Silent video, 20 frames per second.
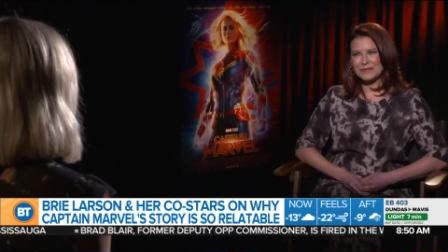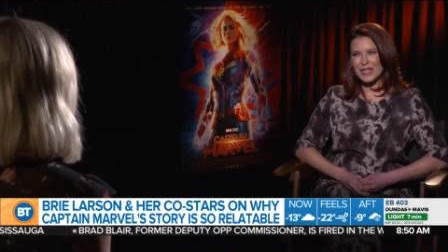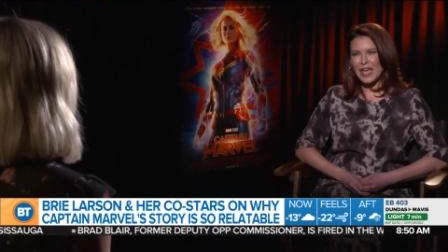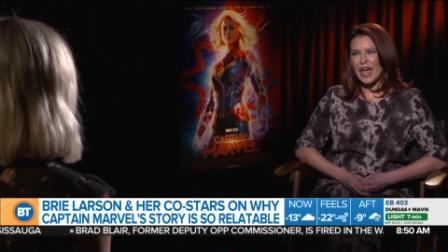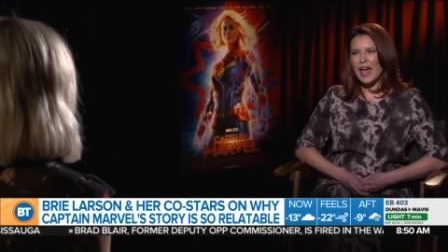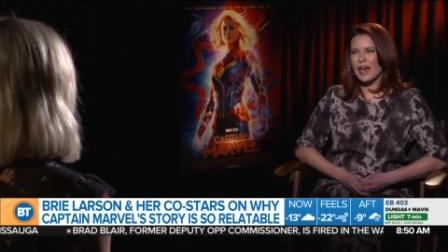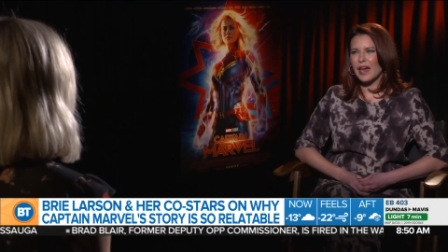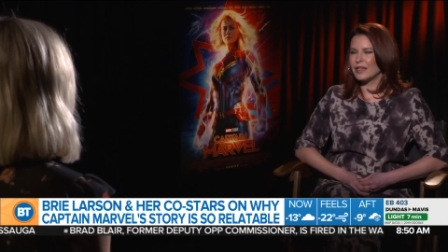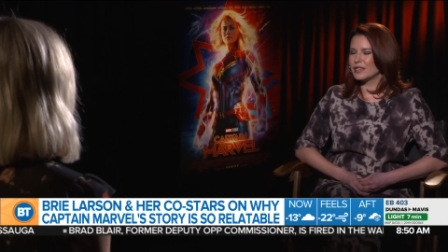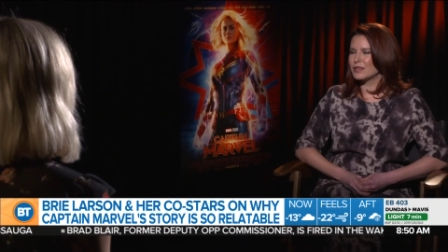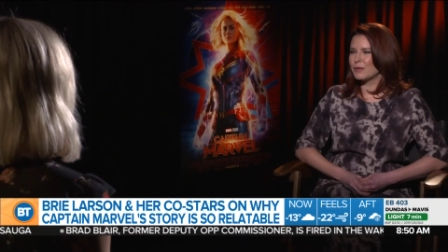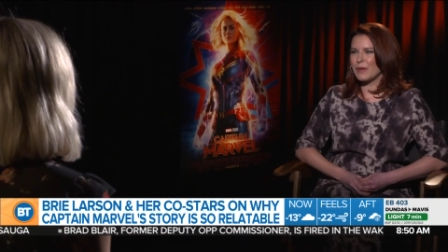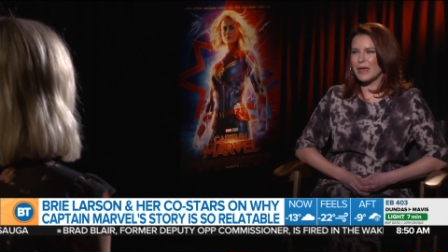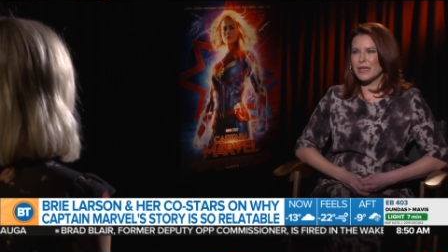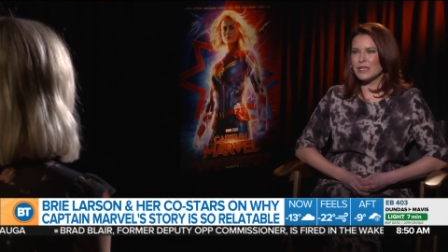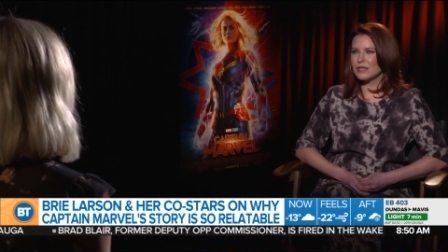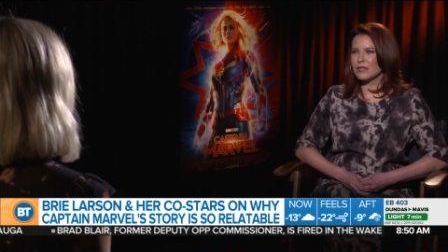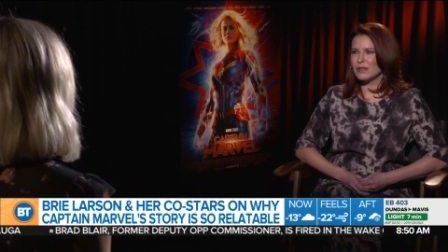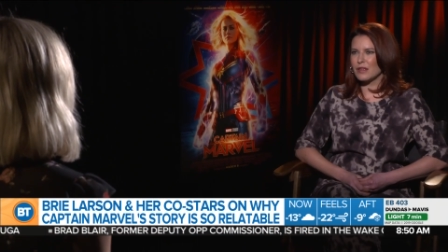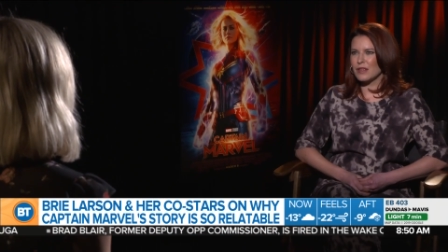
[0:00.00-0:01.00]
Yeah, it's
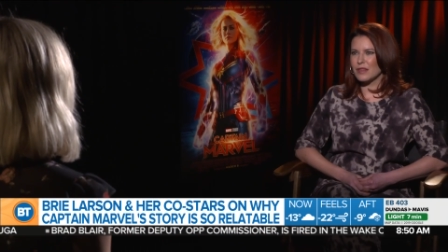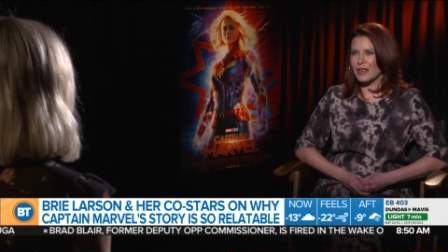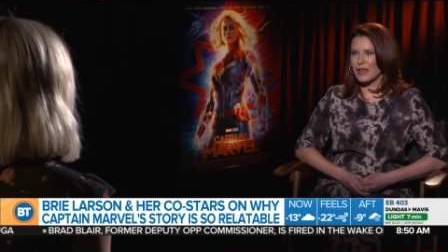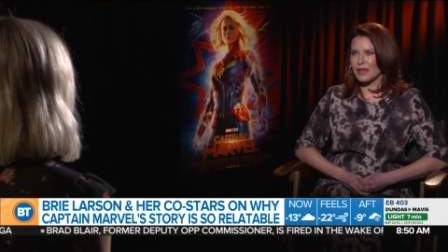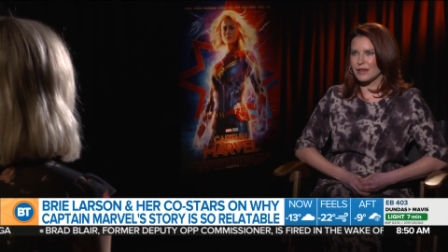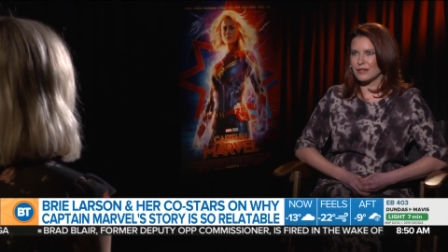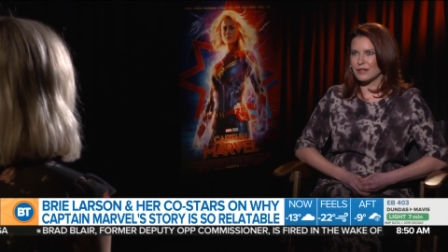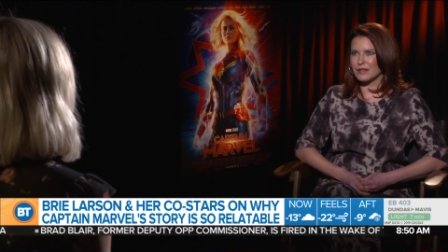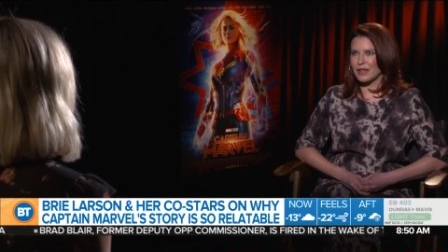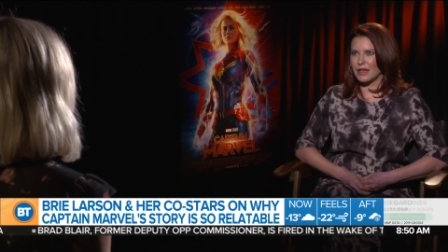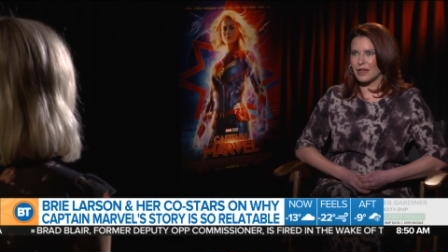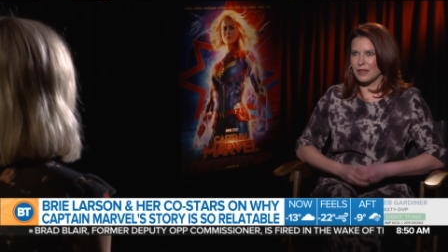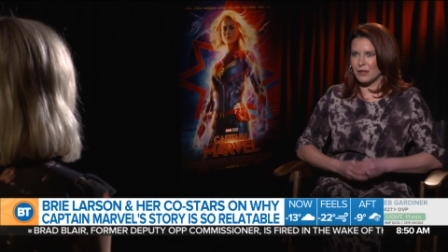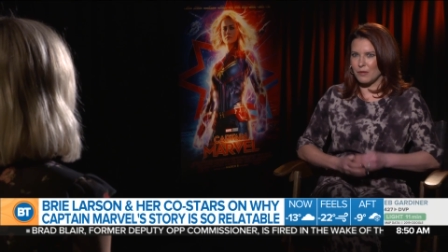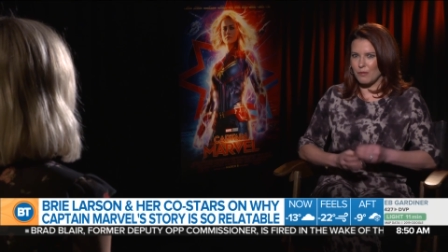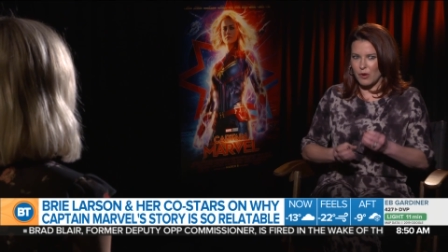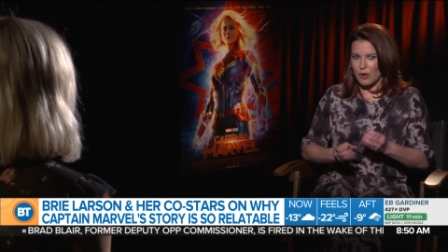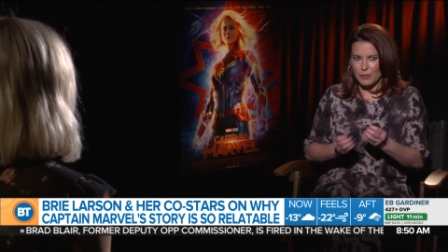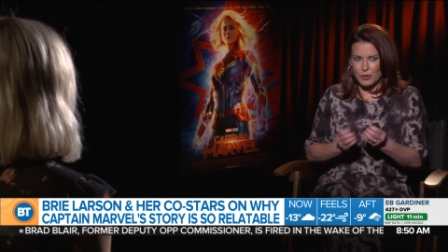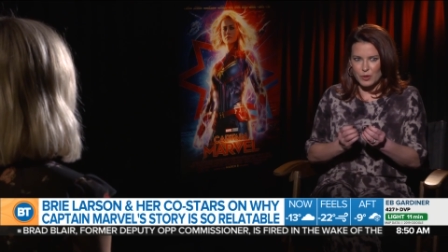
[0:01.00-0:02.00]
amazing the things that in the
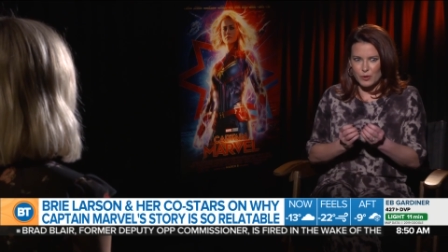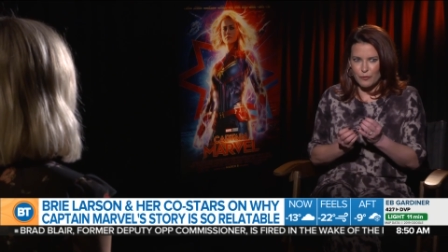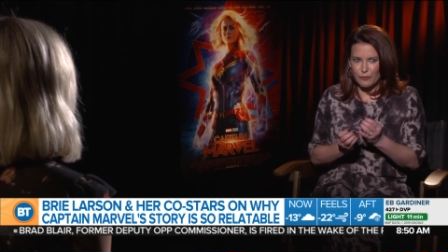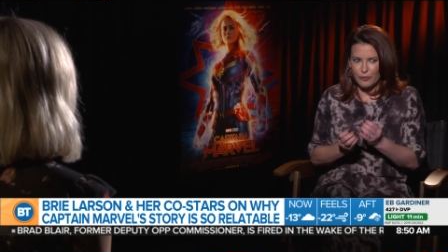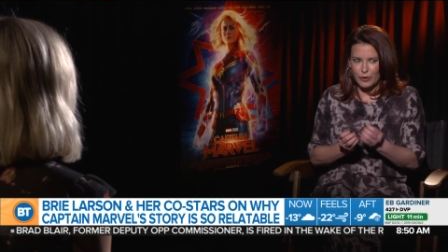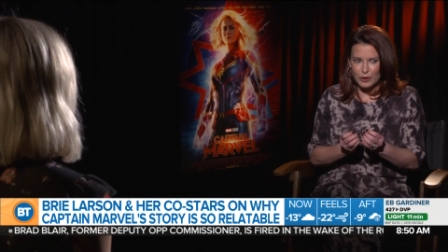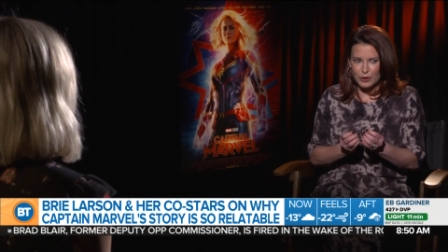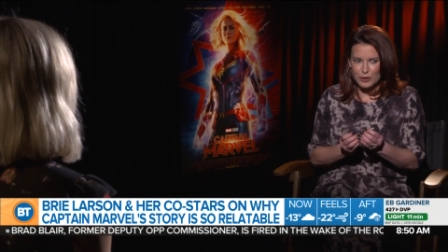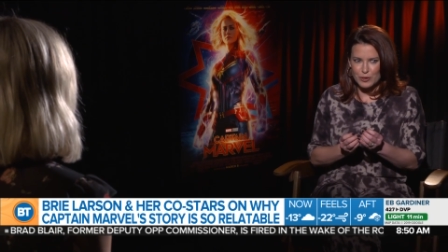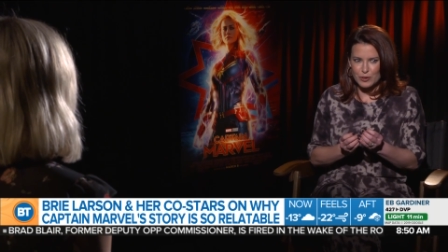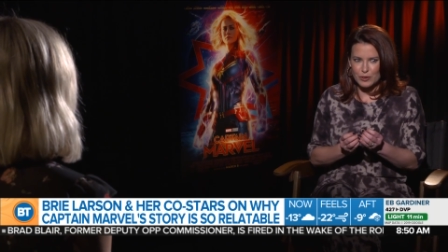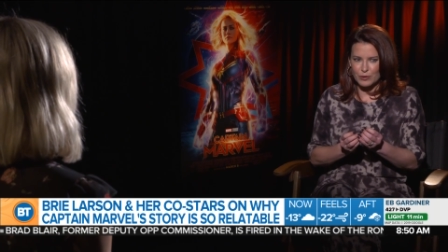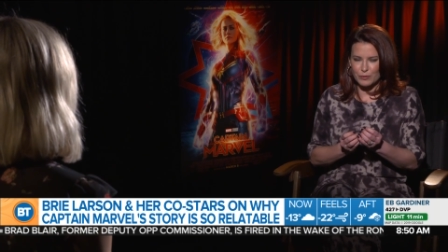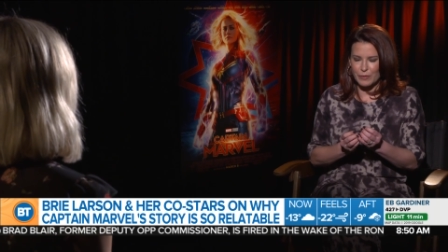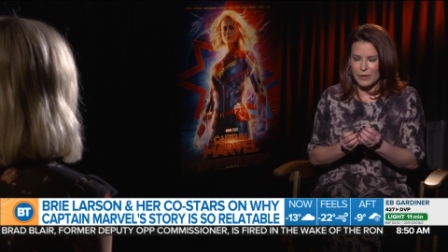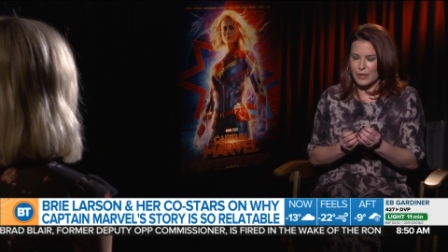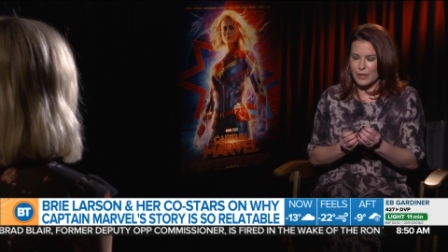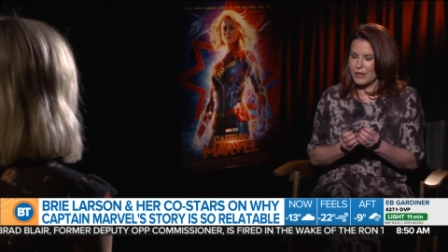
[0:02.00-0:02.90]
moment you feel a certain way,